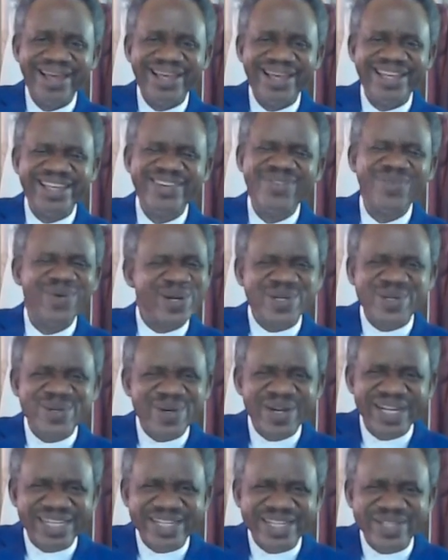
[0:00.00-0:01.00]
He was
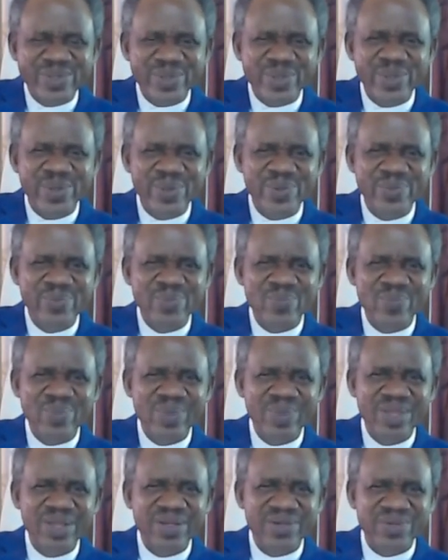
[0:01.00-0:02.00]
not ready to go.
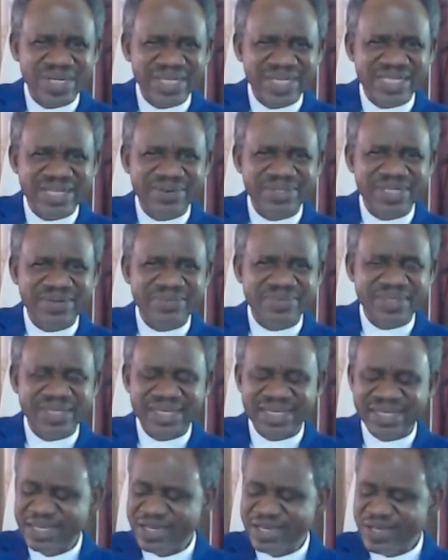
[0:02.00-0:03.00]
You understand what I'm
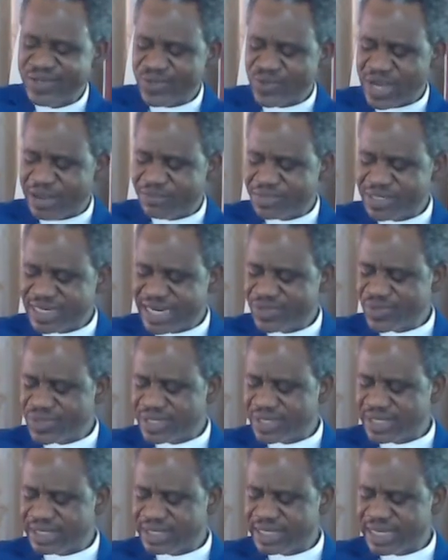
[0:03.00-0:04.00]
saying? So I'm trying to
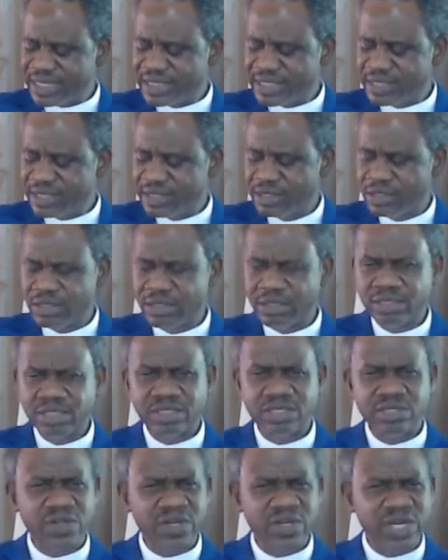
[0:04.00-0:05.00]
say that
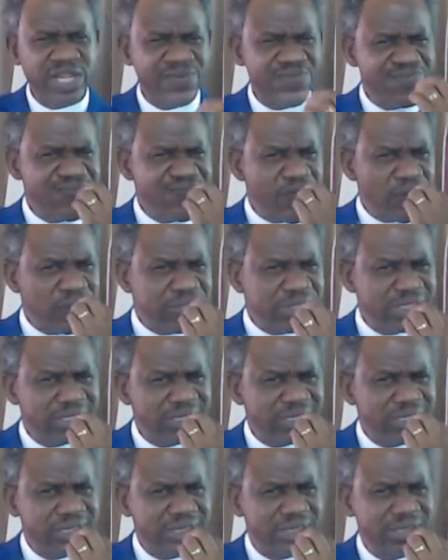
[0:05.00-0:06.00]
the
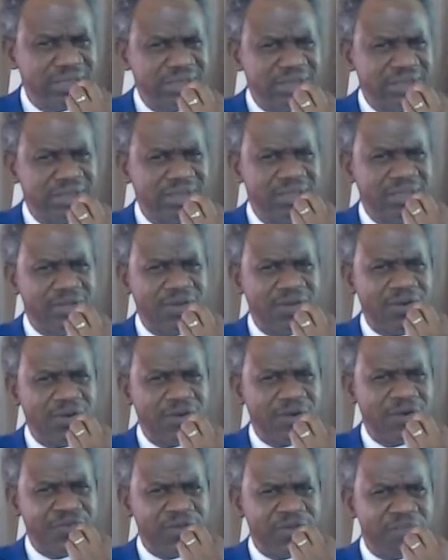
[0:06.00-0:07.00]
forces
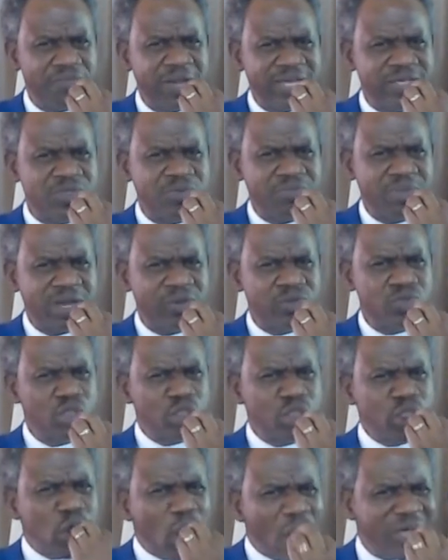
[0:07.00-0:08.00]
of a man's mouth.
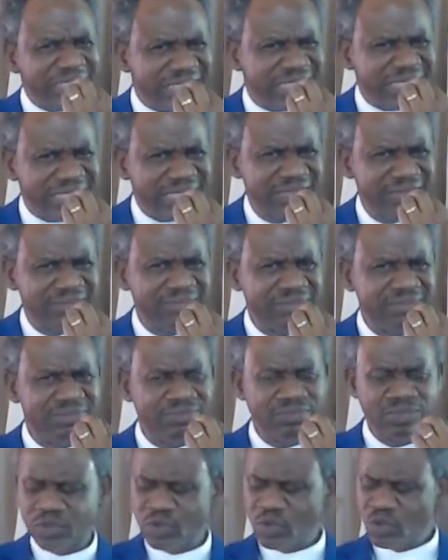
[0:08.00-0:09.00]
Choice!
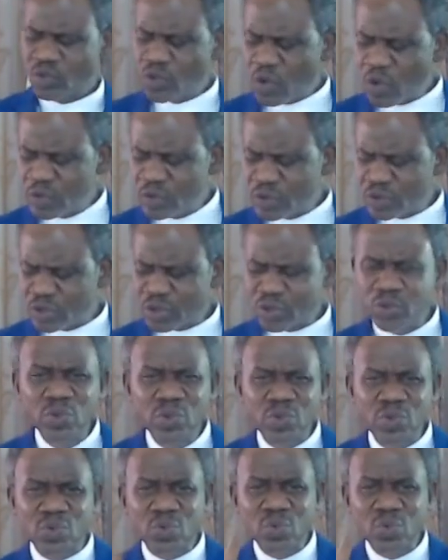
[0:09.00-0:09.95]
Don't choose